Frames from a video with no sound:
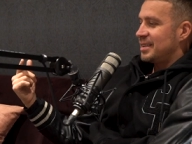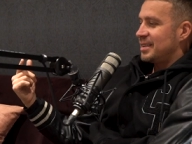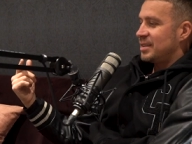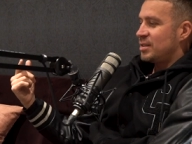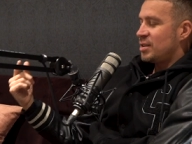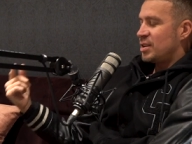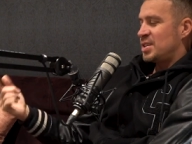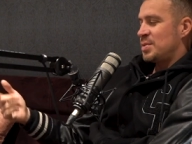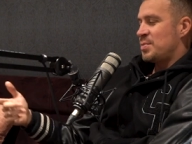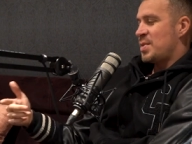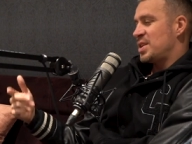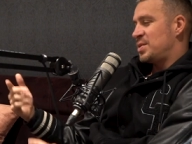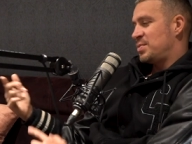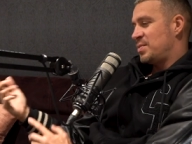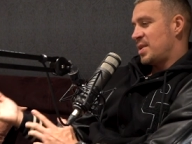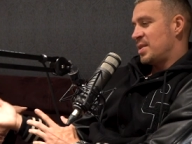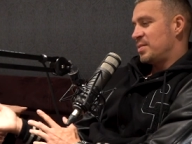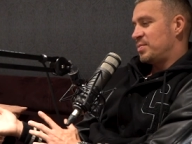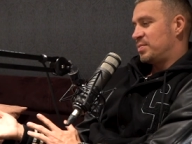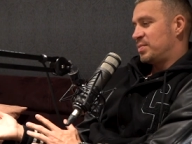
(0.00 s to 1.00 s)
Not so much
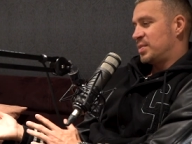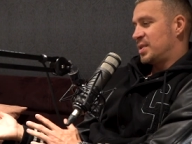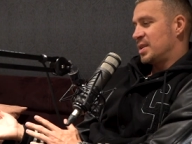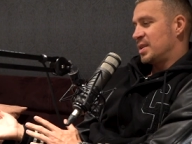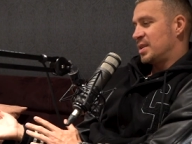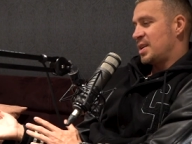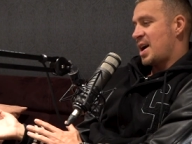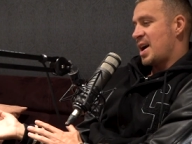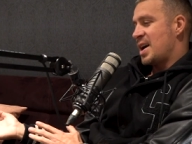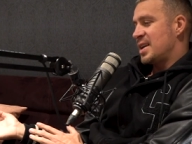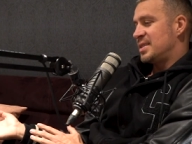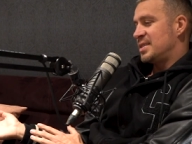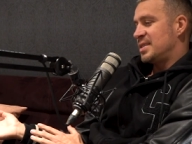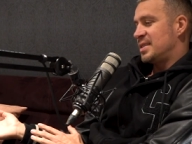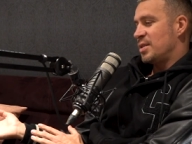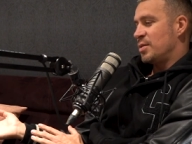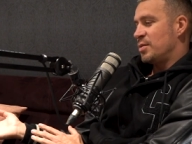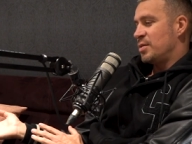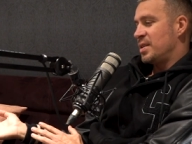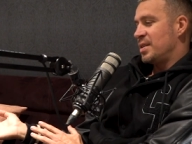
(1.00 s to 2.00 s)
my guys
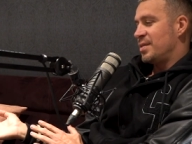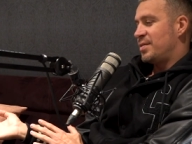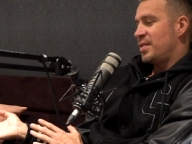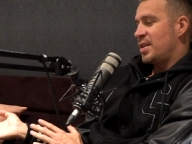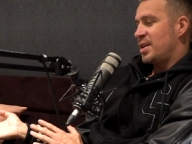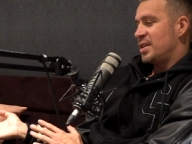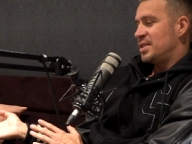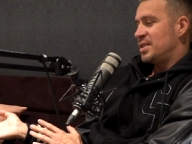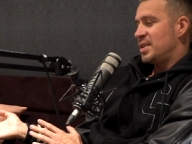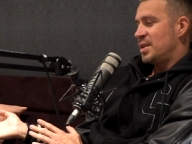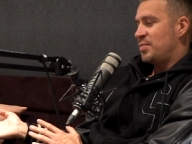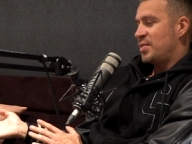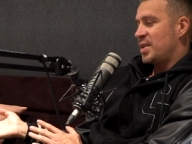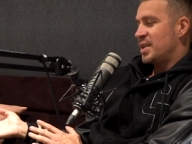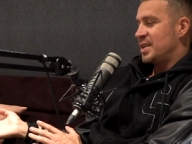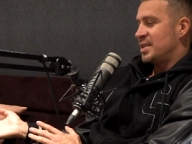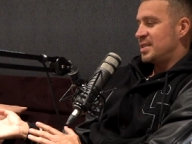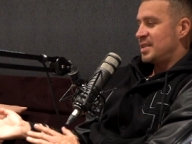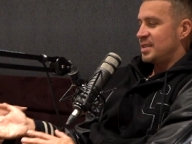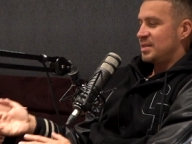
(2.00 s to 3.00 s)
that were in the first year
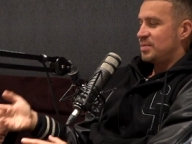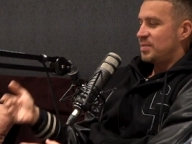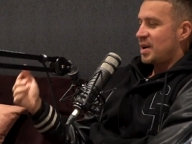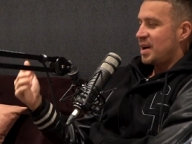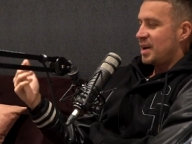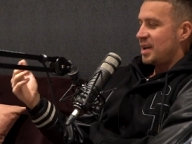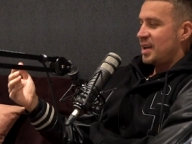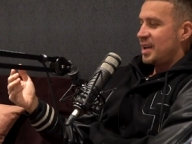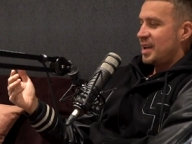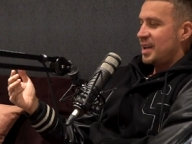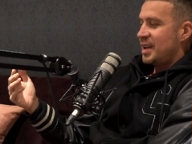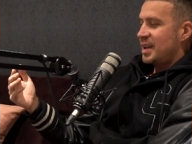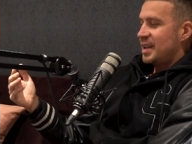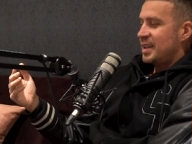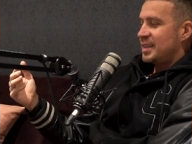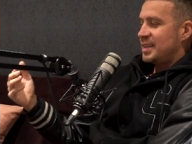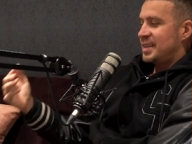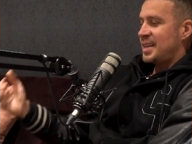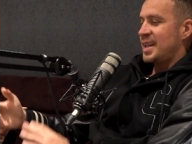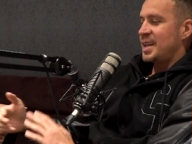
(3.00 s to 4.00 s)
apprentices, but
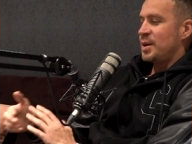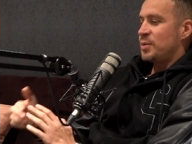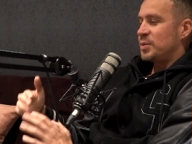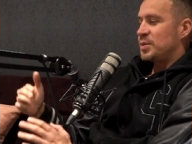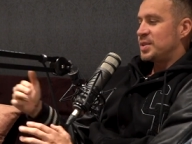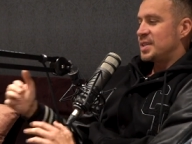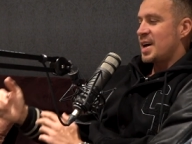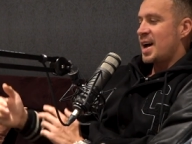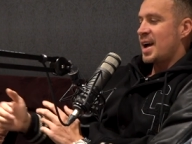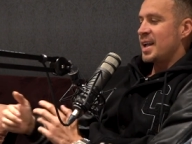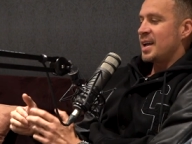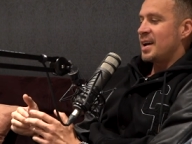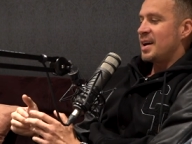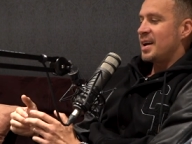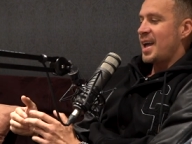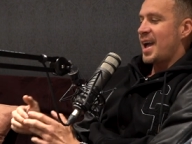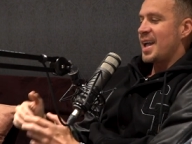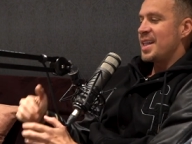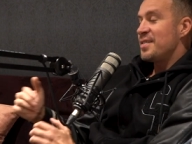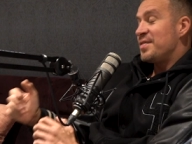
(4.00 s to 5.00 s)
then it was kind of
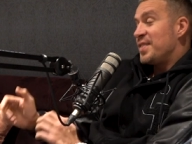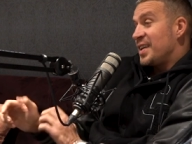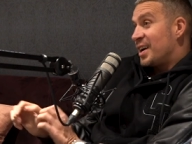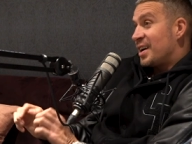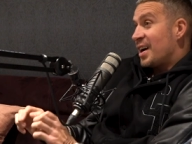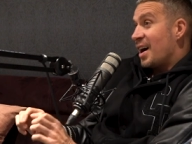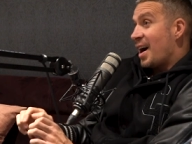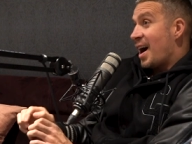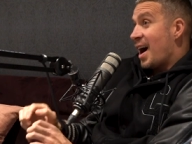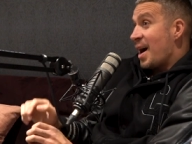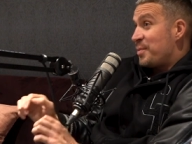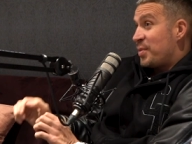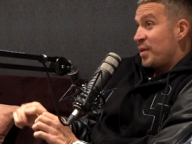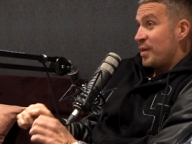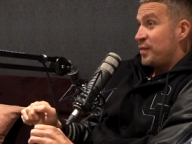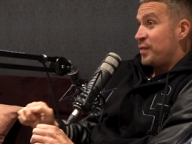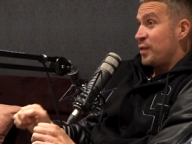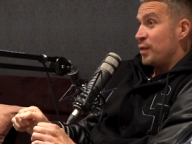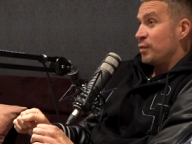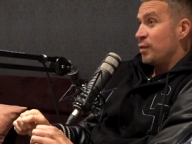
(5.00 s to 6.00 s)
anything I
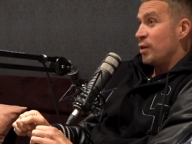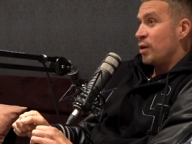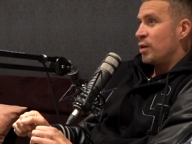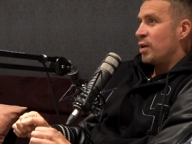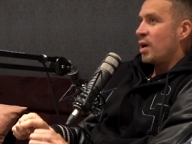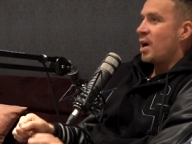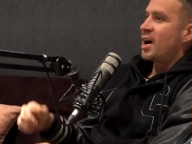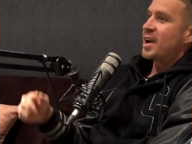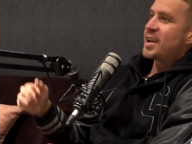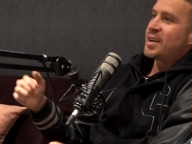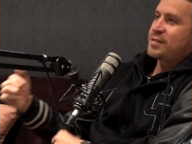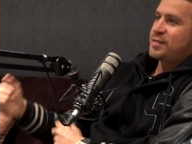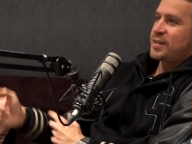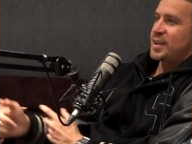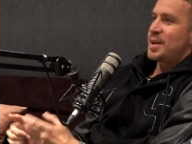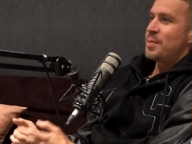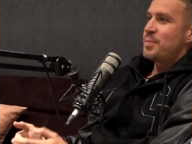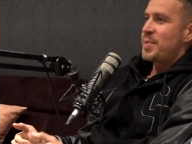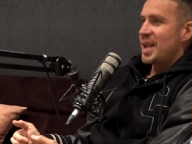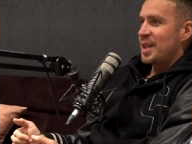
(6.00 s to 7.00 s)
put foot wrong, ah, oh, you
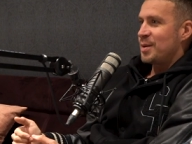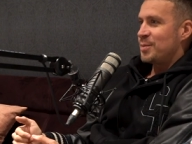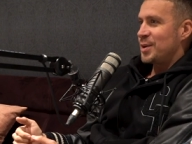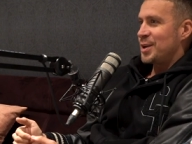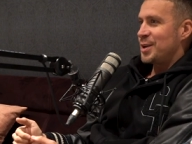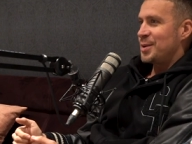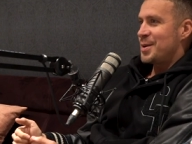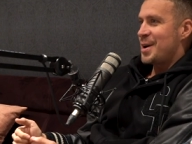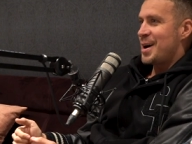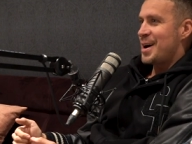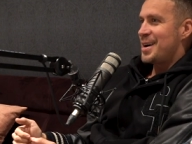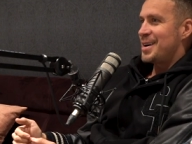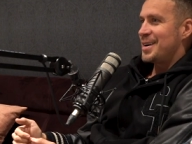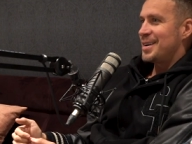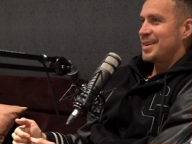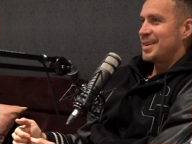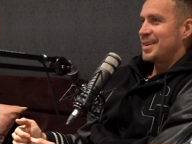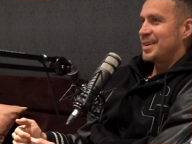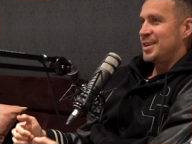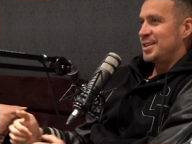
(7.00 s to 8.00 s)
think you're better than what you are
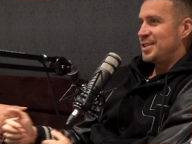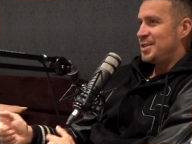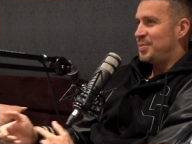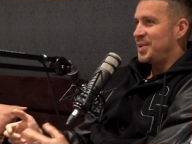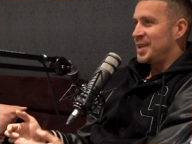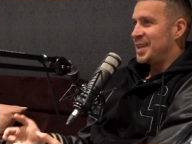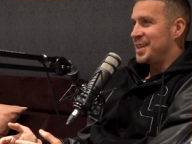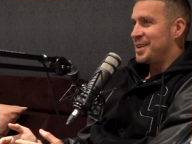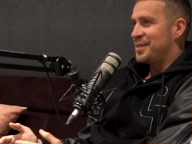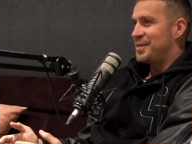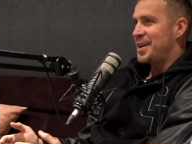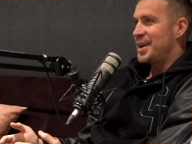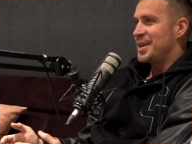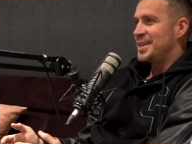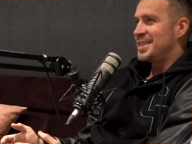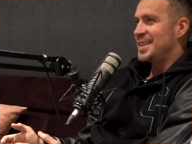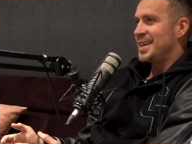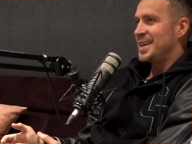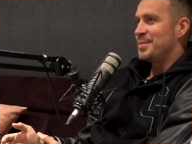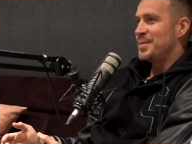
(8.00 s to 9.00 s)
because okay. you've been in the
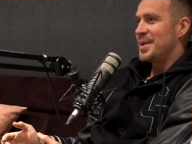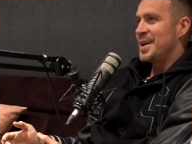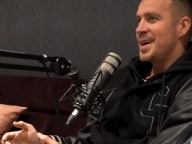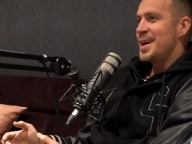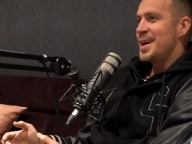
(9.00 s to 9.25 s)
first team.